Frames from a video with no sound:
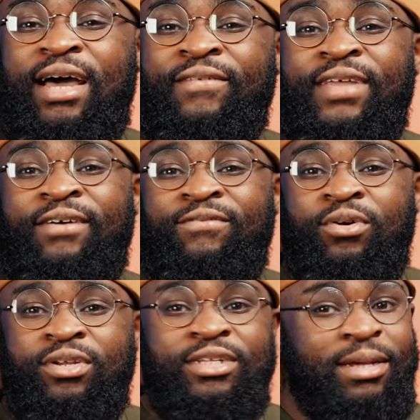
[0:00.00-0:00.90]
after I've
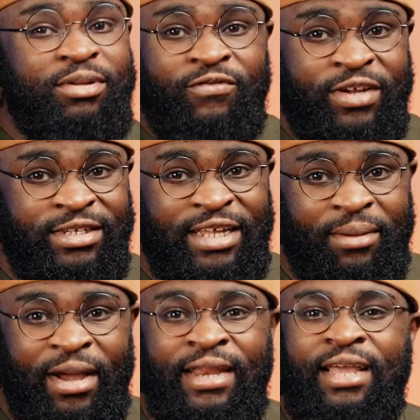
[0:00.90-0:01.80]
gotten them the first
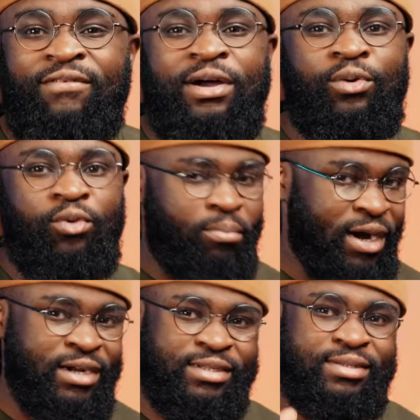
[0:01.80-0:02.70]
time, I never go
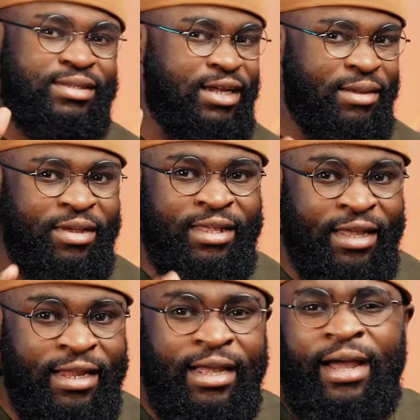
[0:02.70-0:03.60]
back to them
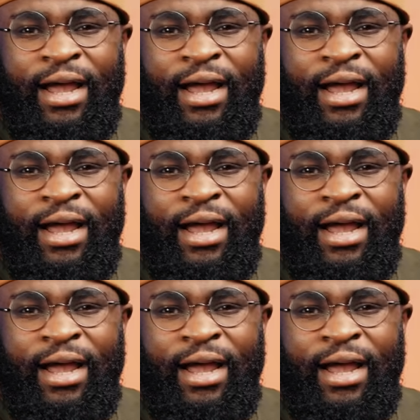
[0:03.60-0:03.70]
again.